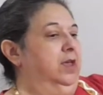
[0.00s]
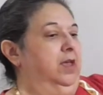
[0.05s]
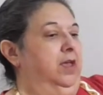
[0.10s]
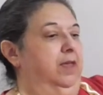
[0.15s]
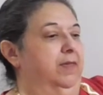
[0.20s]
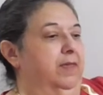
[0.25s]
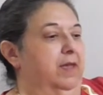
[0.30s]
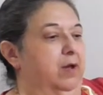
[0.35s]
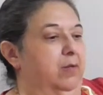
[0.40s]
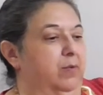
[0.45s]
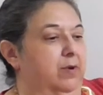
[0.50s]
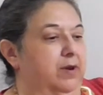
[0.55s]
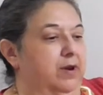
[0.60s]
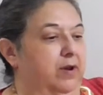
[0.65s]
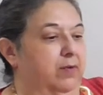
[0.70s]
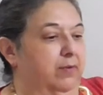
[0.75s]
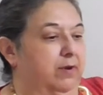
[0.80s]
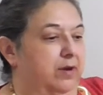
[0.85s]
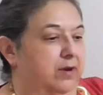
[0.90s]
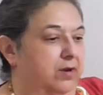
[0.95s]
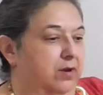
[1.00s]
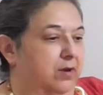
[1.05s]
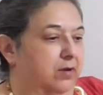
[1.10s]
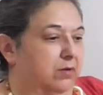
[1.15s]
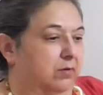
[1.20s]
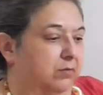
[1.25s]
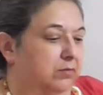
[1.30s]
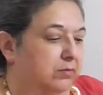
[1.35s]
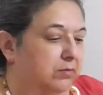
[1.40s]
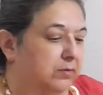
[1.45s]
And that one I already
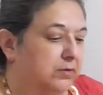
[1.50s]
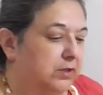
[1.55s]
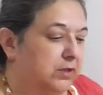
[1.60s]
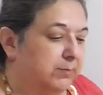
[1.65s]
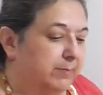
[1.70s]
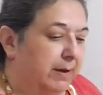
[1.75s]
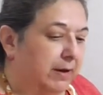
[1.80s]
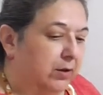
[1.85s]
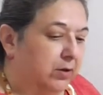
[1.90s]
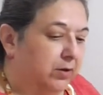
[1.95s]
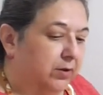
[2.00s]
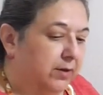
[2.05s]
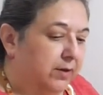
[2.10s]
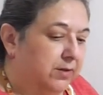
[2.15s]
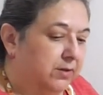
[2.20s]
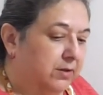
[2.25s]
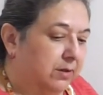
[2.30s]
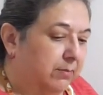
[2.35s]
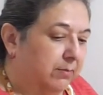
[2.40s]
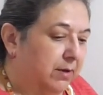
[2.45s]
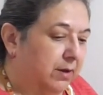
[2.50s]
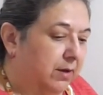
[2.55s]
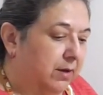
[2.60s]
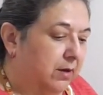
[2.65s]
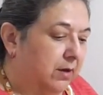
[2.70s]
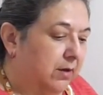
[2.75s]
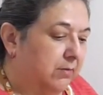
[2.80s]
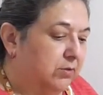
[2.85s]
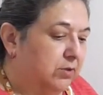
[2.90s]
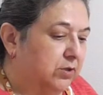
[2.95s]
know just by looking, so
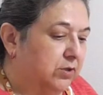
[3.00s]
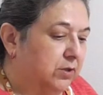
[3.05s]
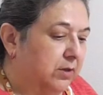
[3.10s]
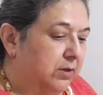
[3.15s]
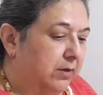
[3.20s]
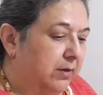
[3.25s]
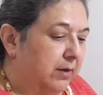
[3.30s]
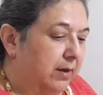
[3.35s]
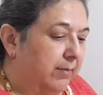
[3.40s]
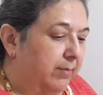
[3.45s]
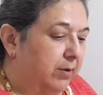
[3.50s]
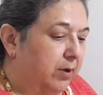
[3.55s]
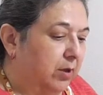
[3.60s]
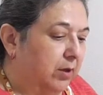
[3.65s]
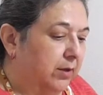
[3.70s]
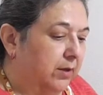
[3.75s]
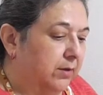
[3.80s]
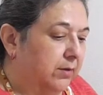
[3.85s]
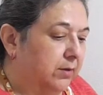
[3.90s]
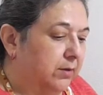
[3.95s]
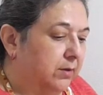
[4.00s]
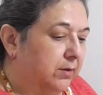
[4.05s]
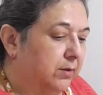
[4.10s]
I'm just going to eyeball it.